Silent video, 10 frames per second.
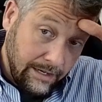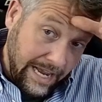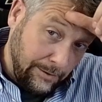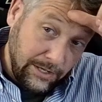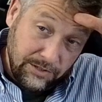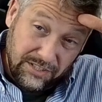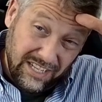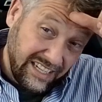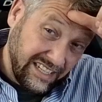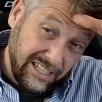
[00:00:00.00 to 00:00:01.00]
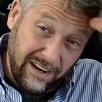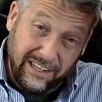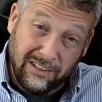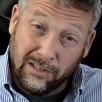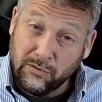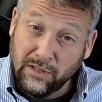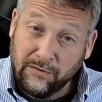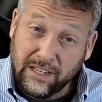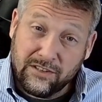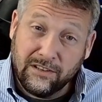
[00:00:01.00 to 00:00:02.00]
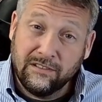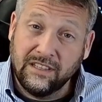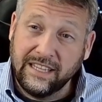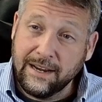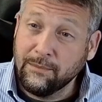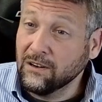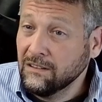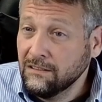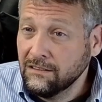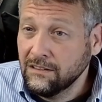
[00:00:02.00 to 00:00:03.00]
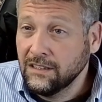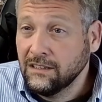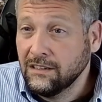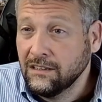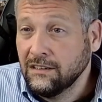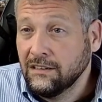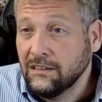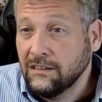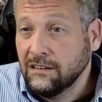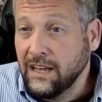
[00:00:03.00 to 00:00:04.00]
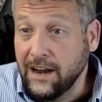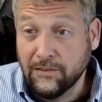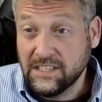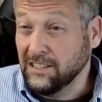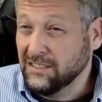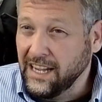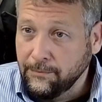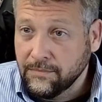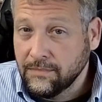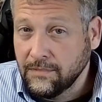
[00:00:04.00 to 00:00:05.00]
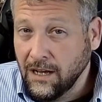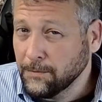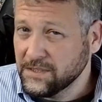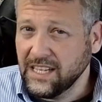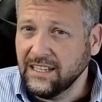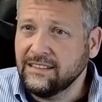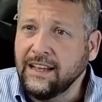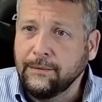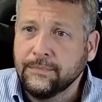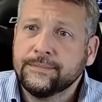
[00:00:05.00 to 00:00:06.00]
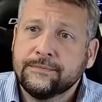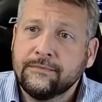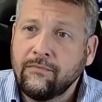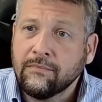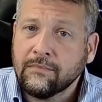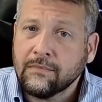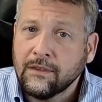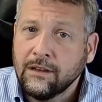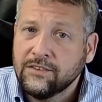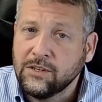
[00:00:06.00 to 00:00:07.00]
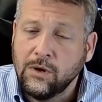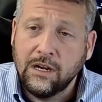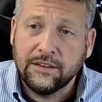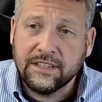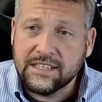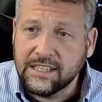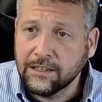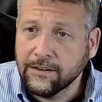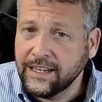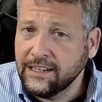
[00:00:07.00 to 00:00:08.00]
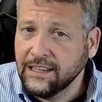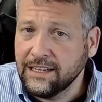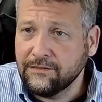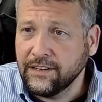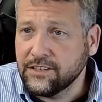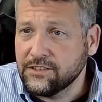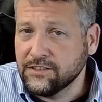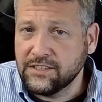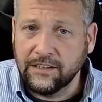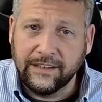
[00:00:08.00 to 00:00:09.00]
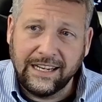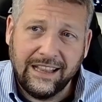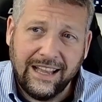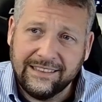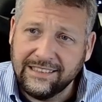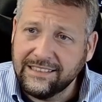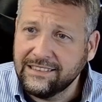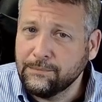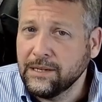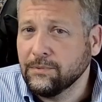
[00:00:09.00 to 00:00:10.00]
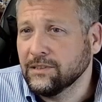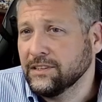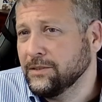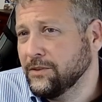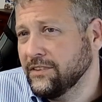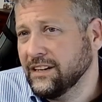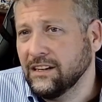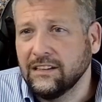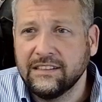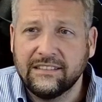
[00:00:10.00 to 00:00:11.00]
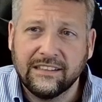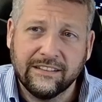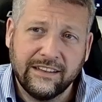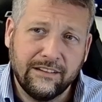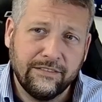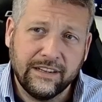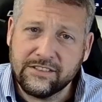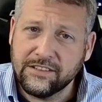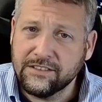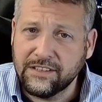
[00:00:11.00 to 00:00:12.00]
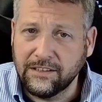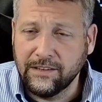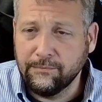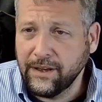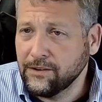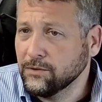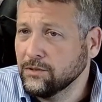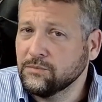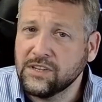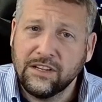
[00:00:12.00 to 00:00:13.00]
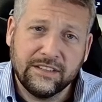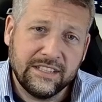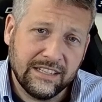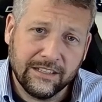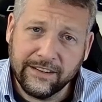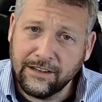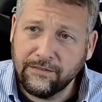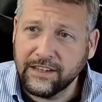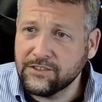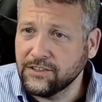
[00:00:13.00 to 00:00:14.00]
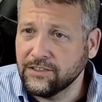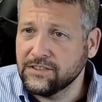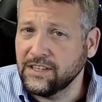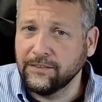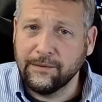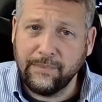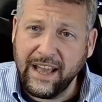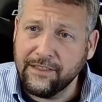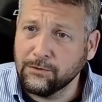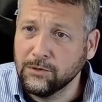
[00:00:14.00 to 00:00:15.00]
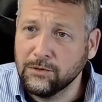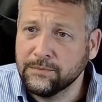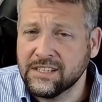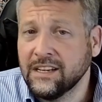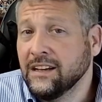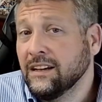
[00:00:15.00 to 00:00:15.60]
Now you're stuck, you're on the hook for the fixture, the labor, every single time. 100% of the time. So all these integrated light fixtures that are in closets that people are using, all these integrated fixtures that are in bedrooms, all these integrated fixtures that are in bathrooms,